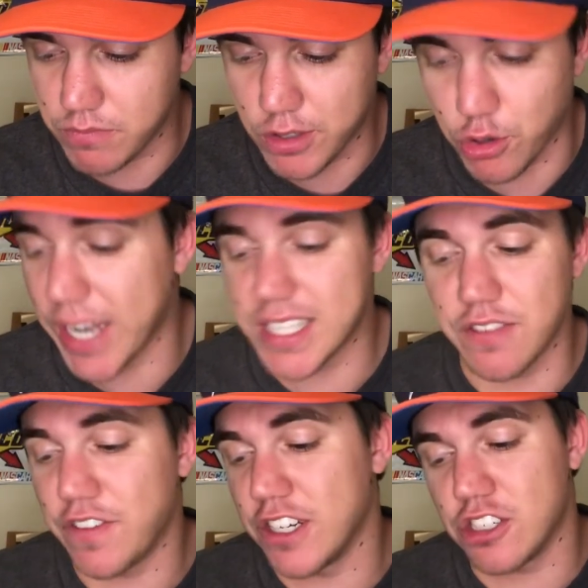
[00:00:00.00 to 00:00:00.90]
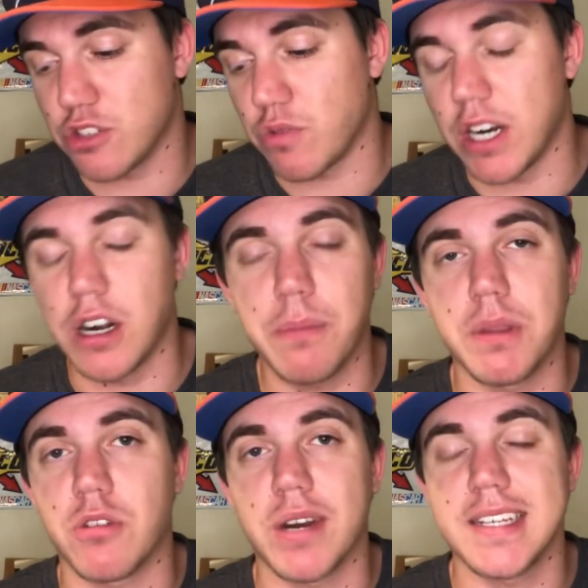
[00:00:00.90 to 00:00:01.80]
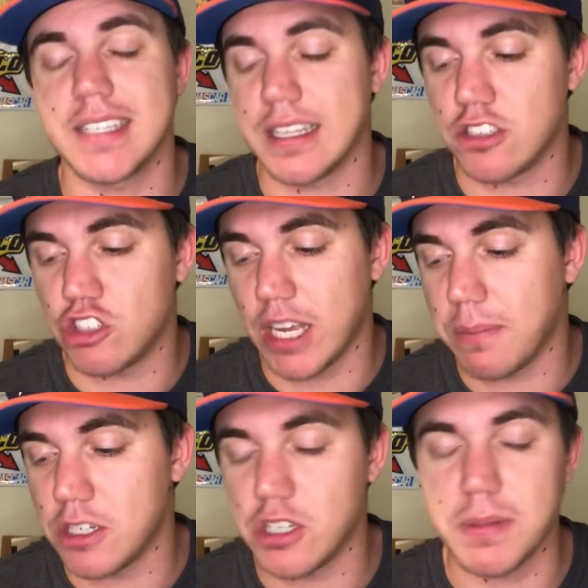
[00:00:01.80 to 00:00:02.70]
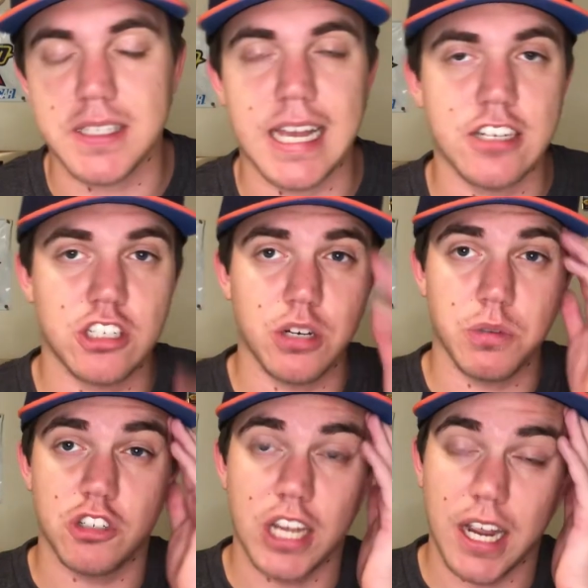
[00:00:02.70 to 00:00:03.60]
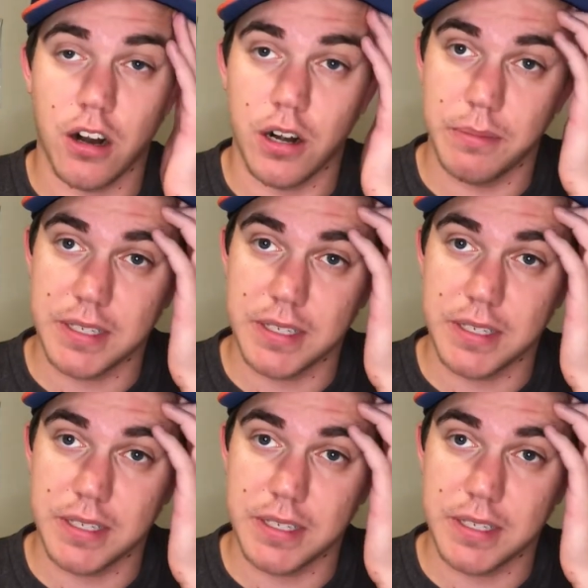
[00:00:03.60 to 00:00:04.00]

Gragson finishes runner-up in the race and the championship his last year with JRM,